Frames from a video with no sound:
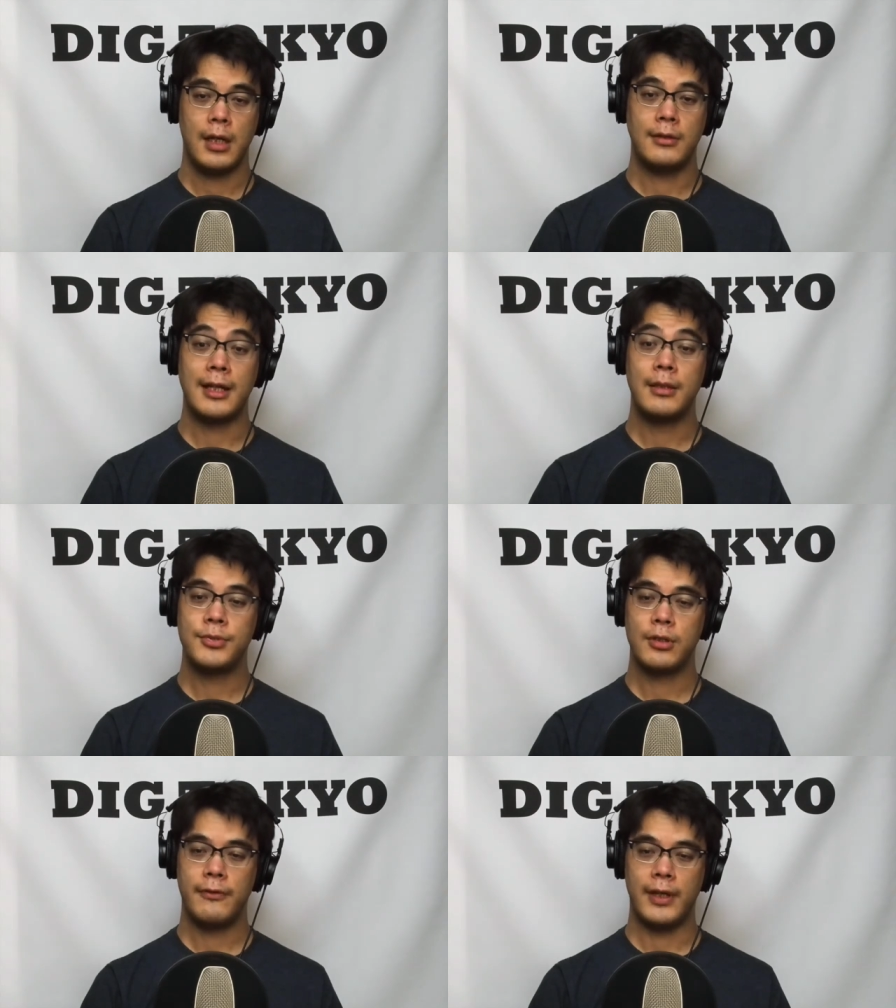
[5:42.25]
not
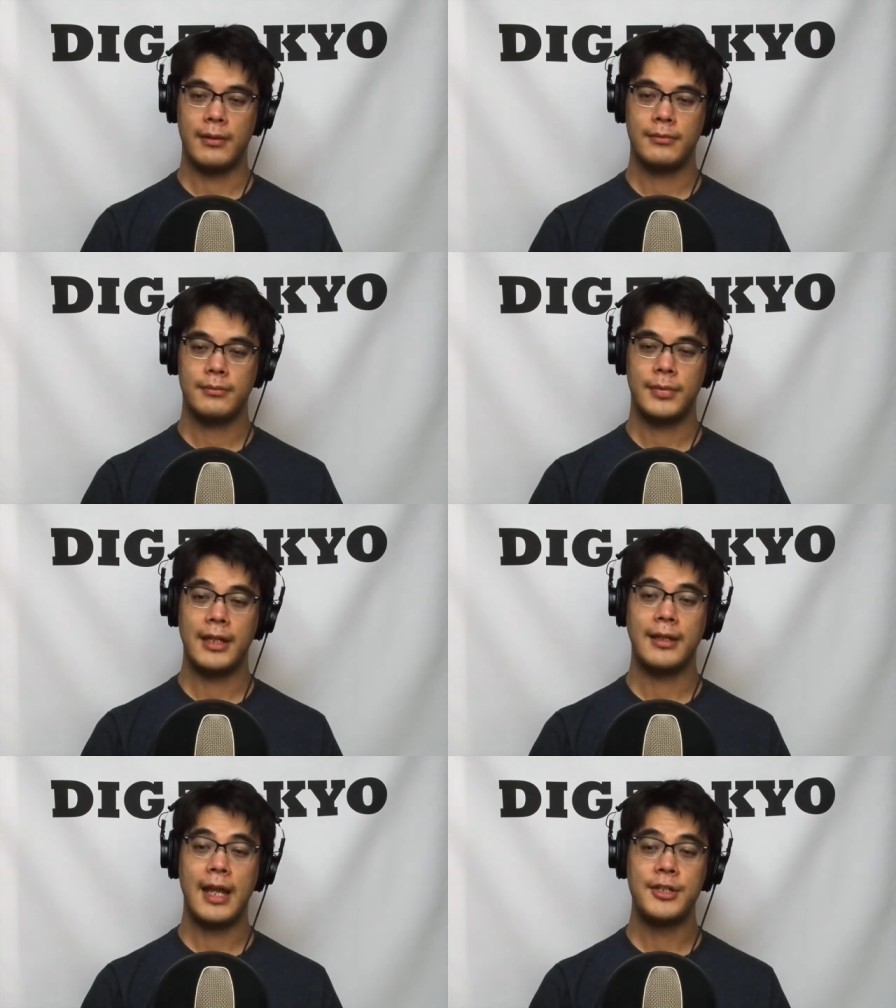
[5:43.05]
observing, but
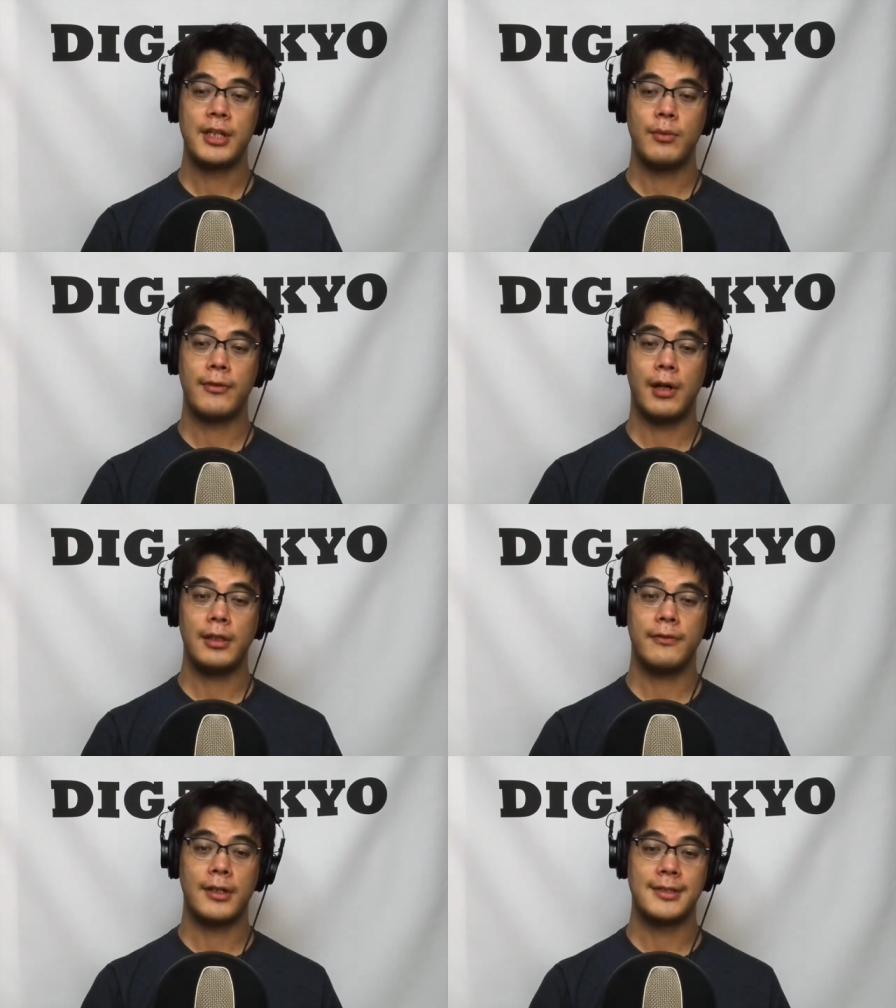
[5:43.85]
engaging with all
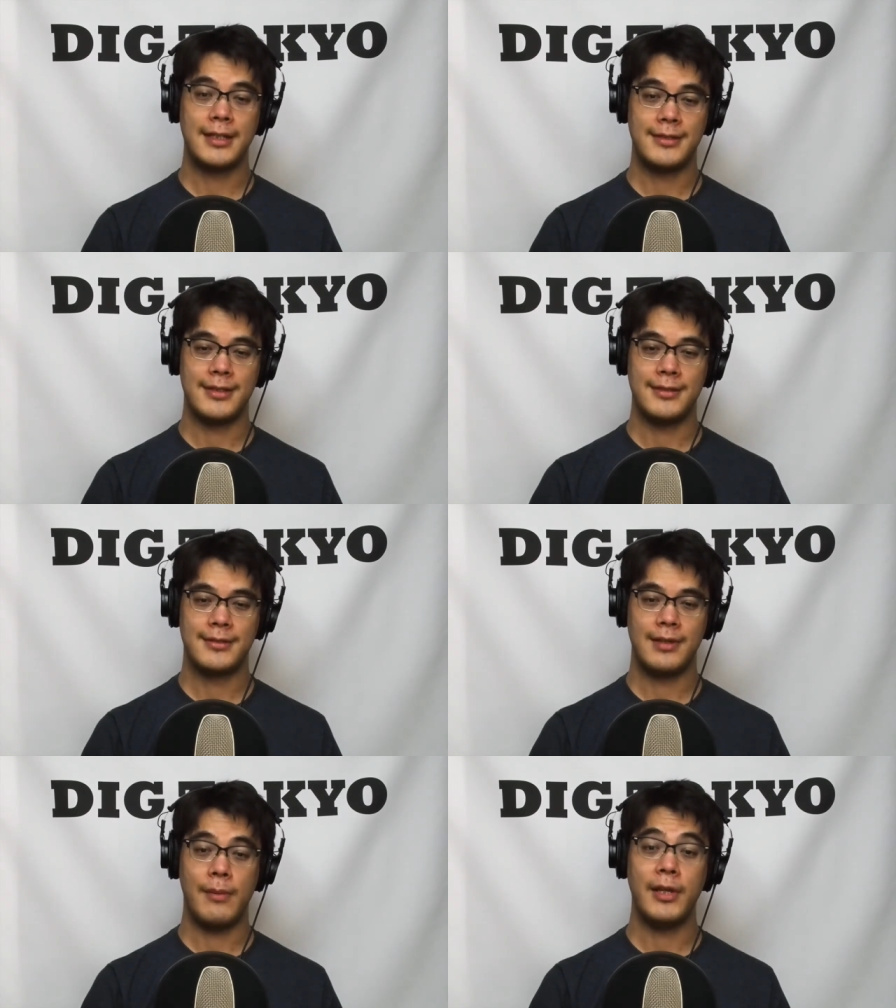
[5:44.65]
of our
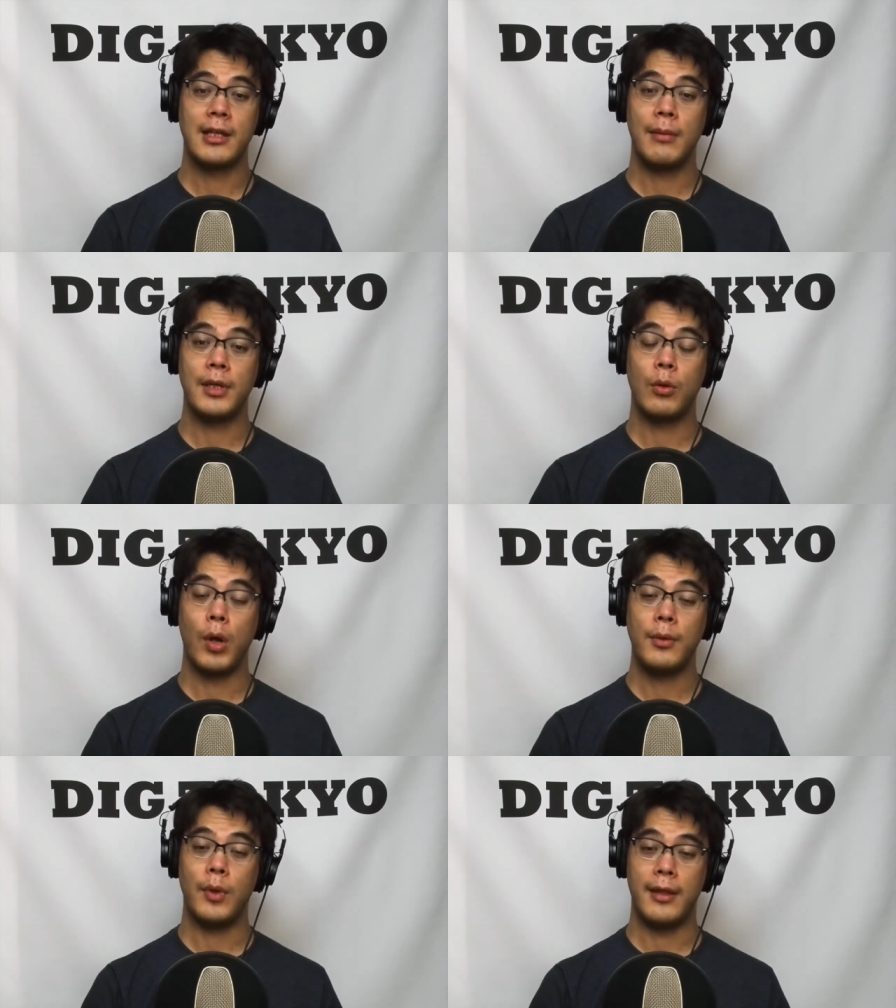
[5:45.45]
senses and becoming
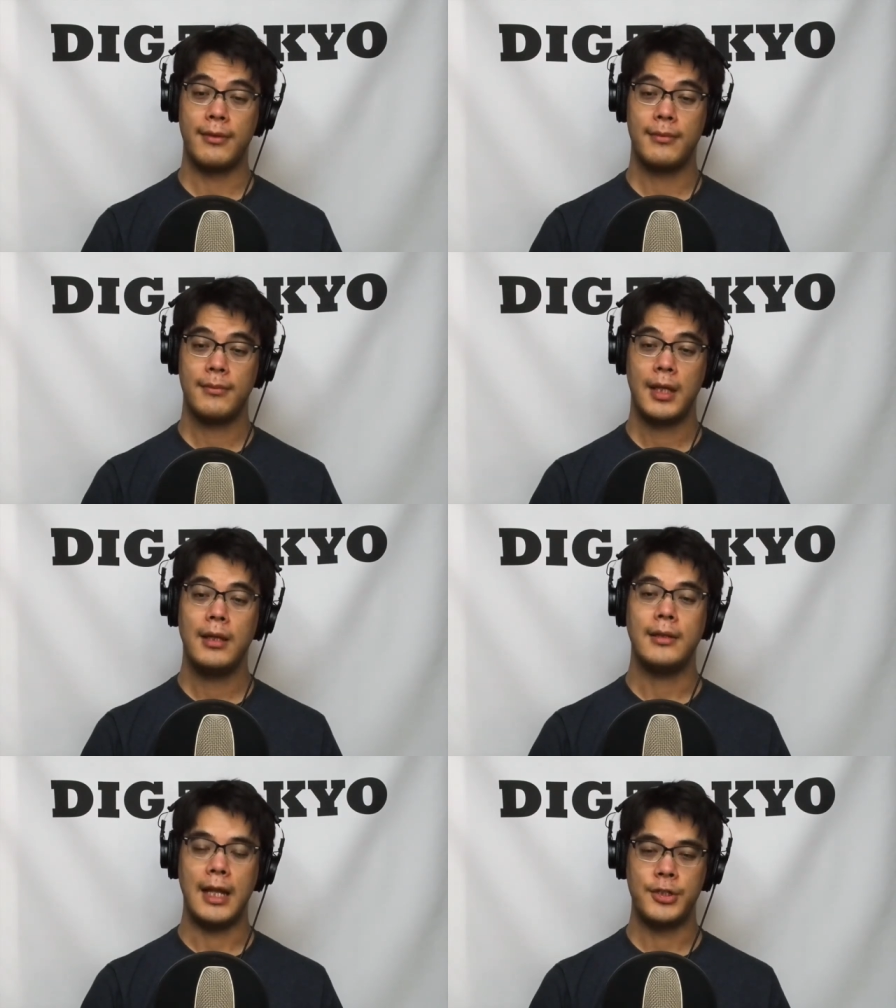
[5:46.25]
one with
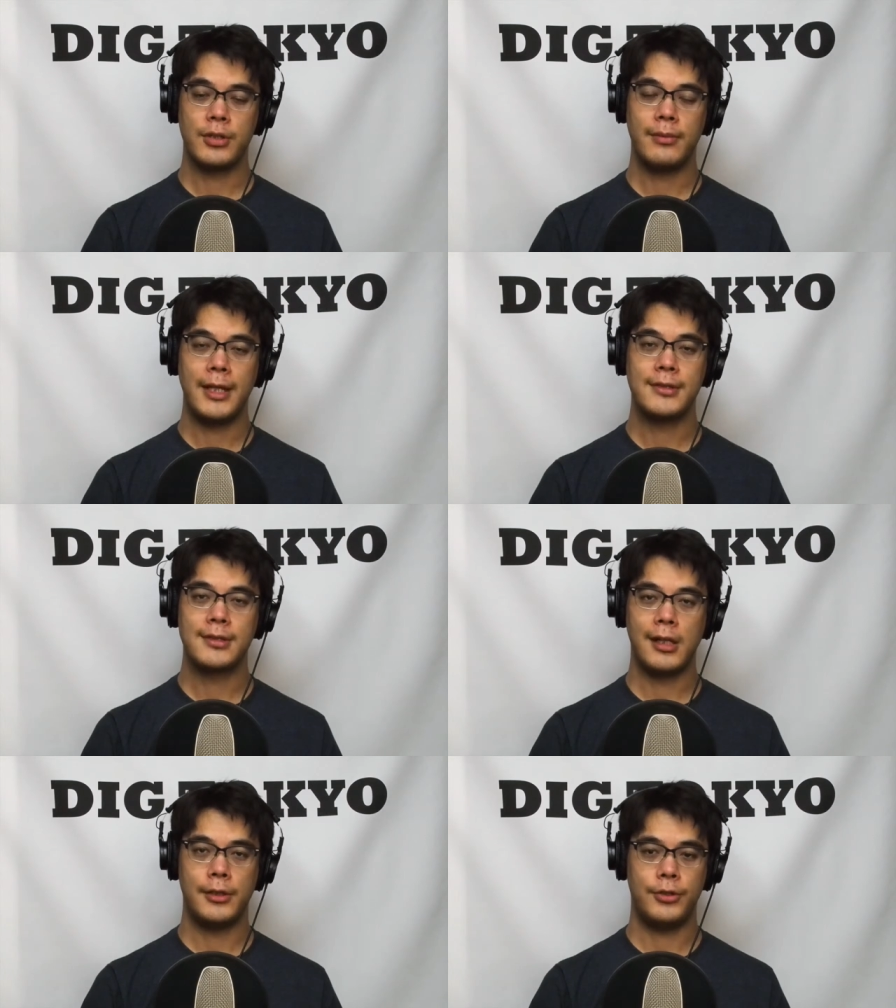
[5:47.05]
nature in
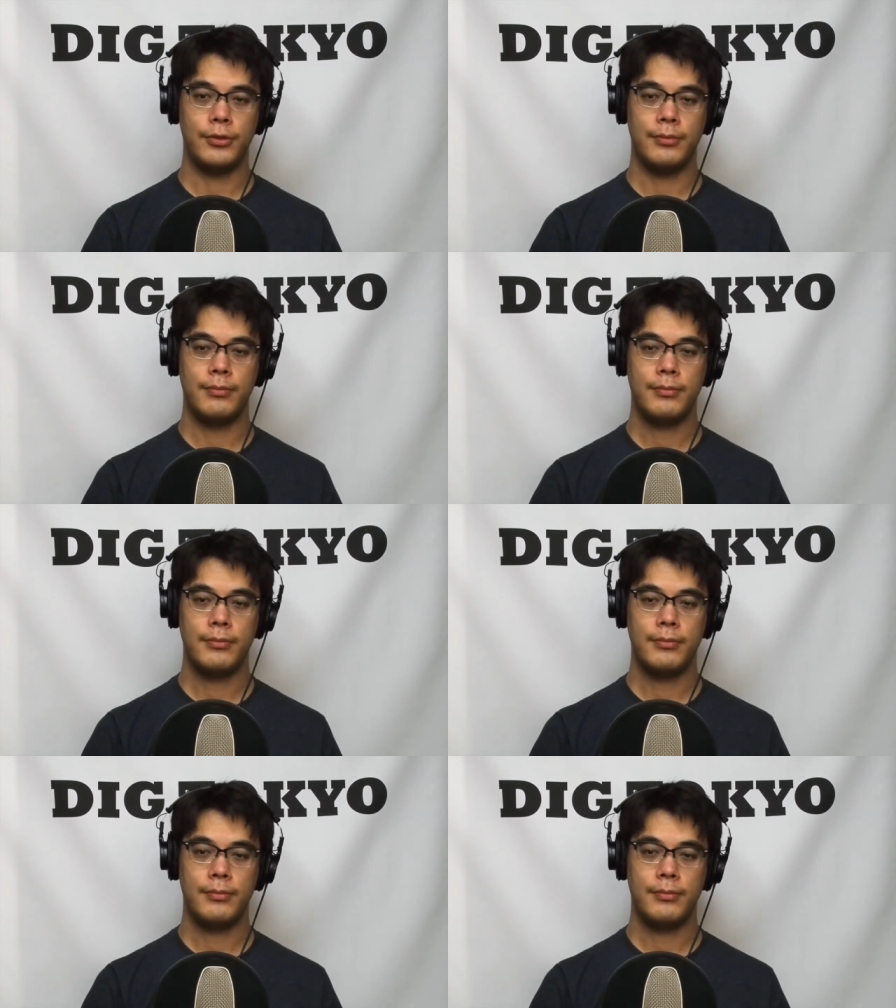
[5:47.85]
solitude.